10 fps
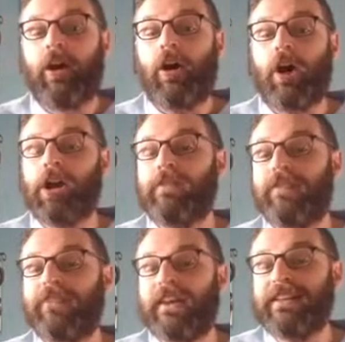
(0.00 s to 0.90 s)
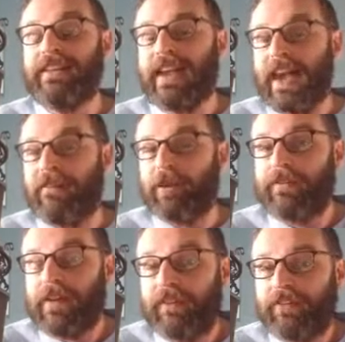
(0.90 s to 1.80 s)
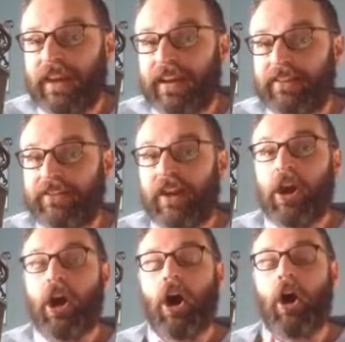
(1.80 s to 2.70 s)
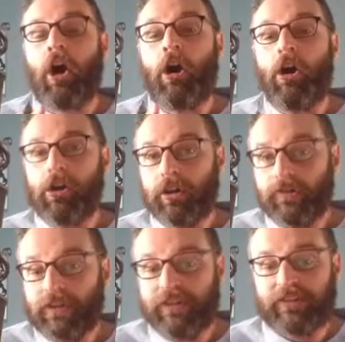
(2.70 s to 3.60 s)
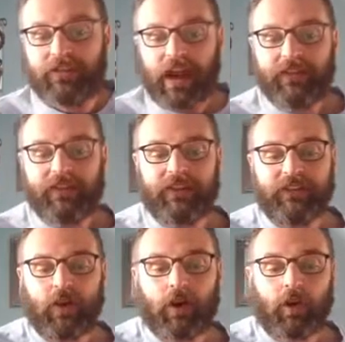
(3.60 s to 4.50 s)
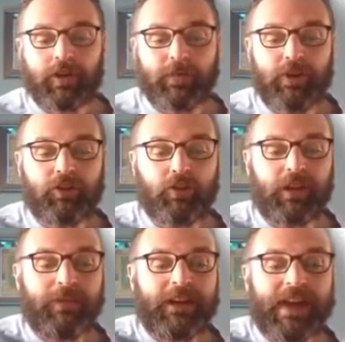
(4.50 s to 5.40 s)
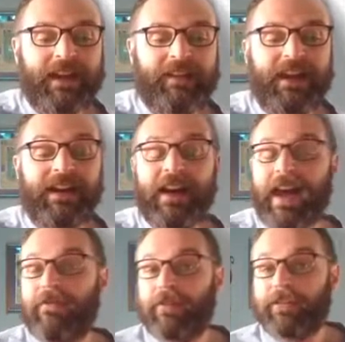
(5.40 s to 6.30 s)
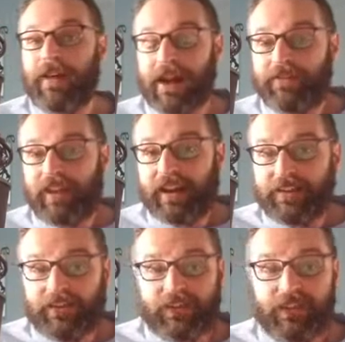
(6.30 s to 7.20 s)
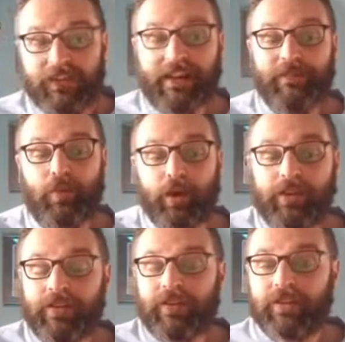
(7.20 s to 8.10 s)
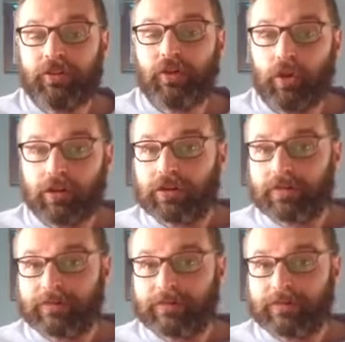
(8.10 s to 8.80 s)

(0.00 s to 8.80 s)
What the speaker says: All of a sudden, every 5 seconds, all of these devices are going to be streaming that data every 5 seconds to this endpoint in this controller.